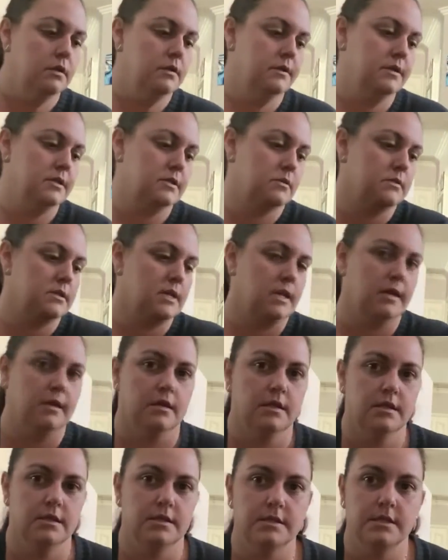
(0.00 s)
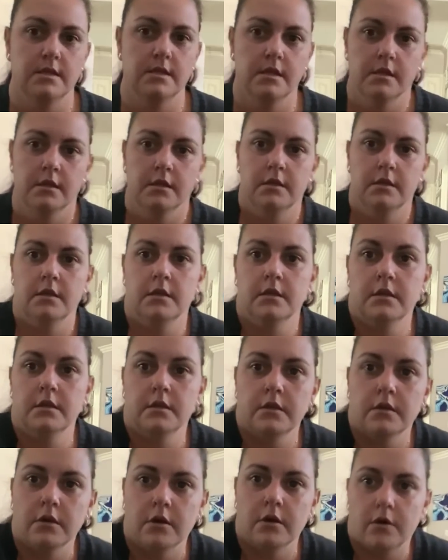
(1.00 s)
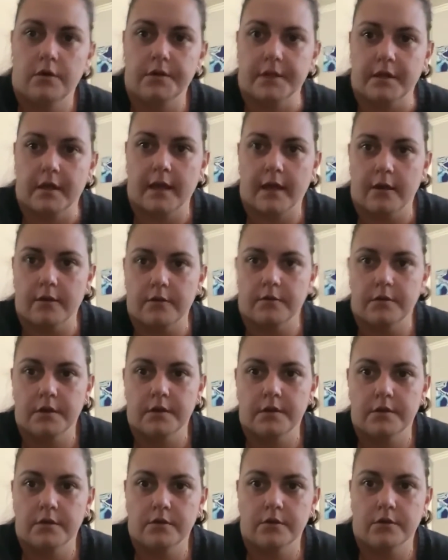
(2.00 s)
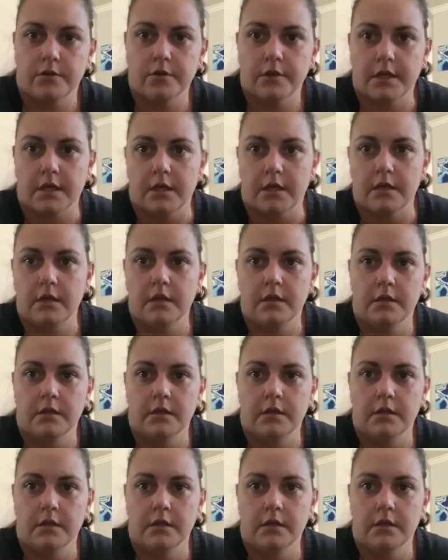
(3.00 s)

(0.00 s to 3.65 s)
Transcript: This was kind of his, holy cow, crooked.